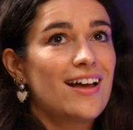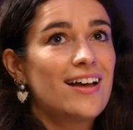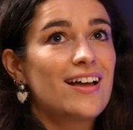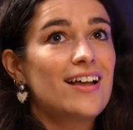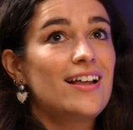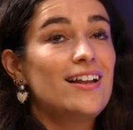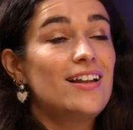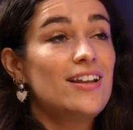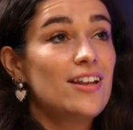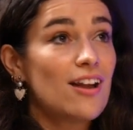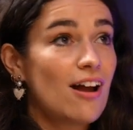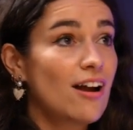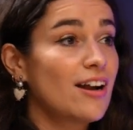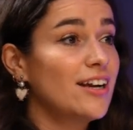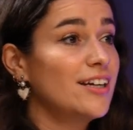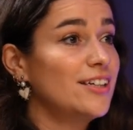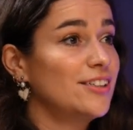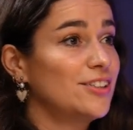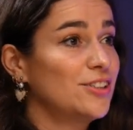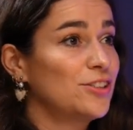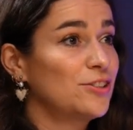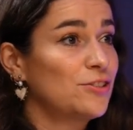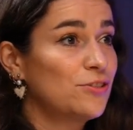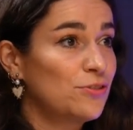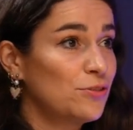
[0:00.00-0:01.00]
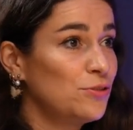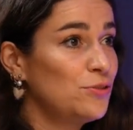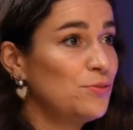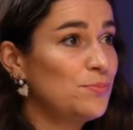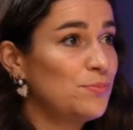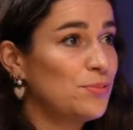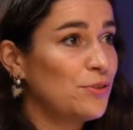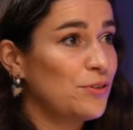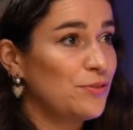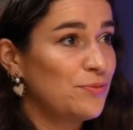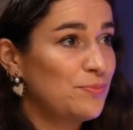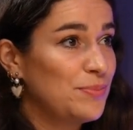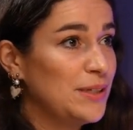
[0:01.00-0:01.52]
a large
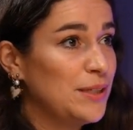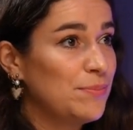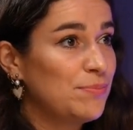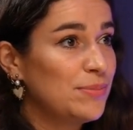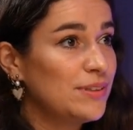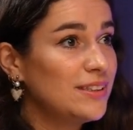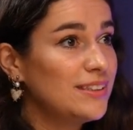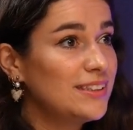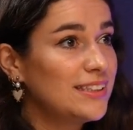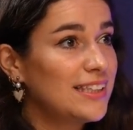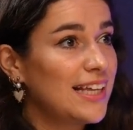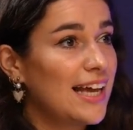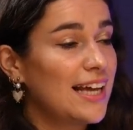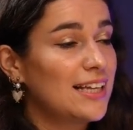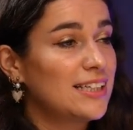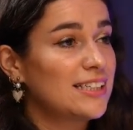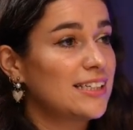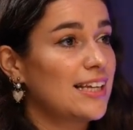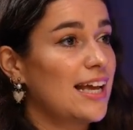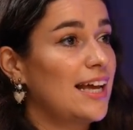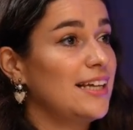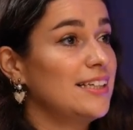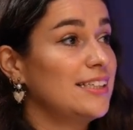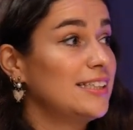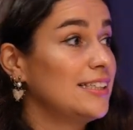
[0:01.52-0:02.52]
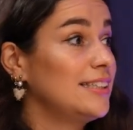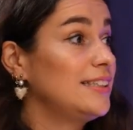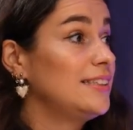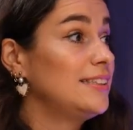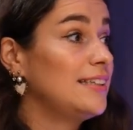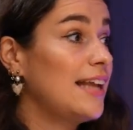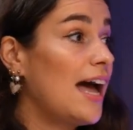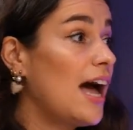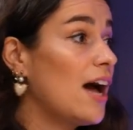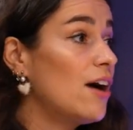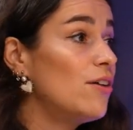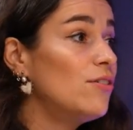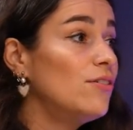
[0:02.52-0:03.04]
group of people that until
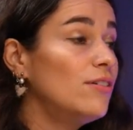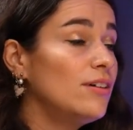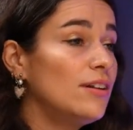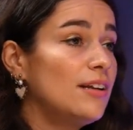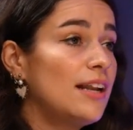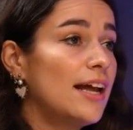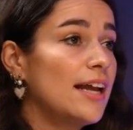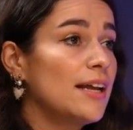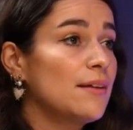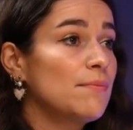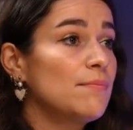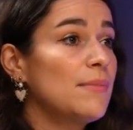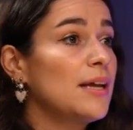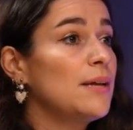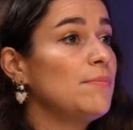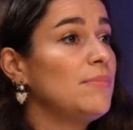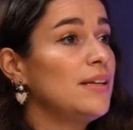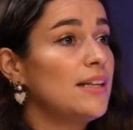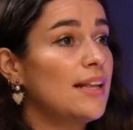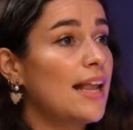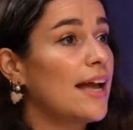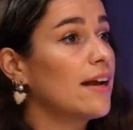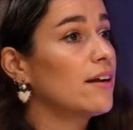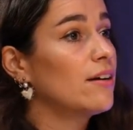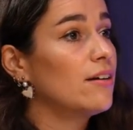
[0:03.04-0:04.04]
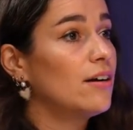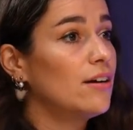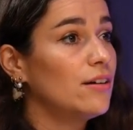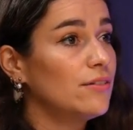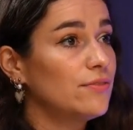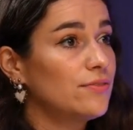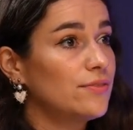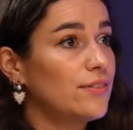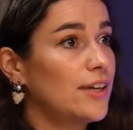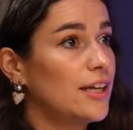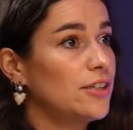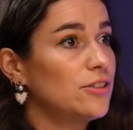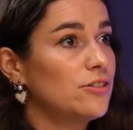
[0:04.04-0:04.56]
now, maybe lack
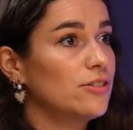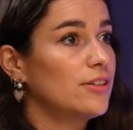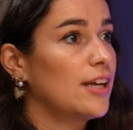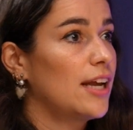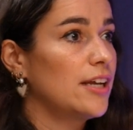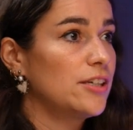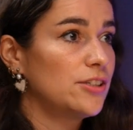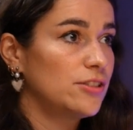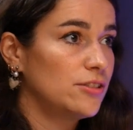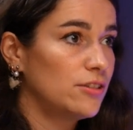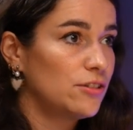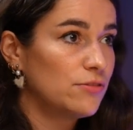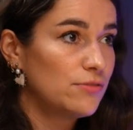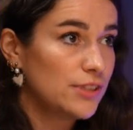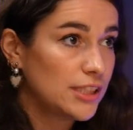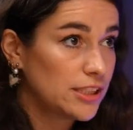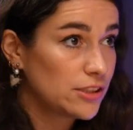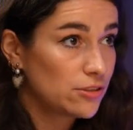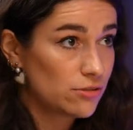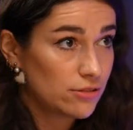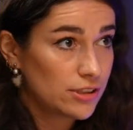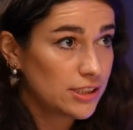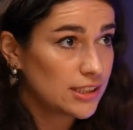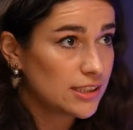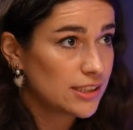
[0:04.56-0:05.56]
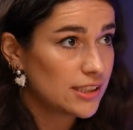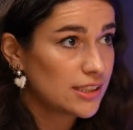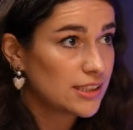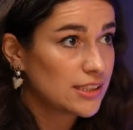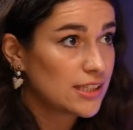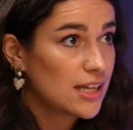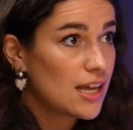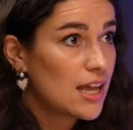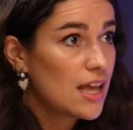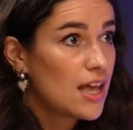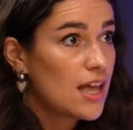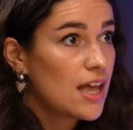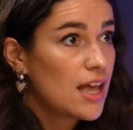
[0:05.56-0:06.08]
of educational resources.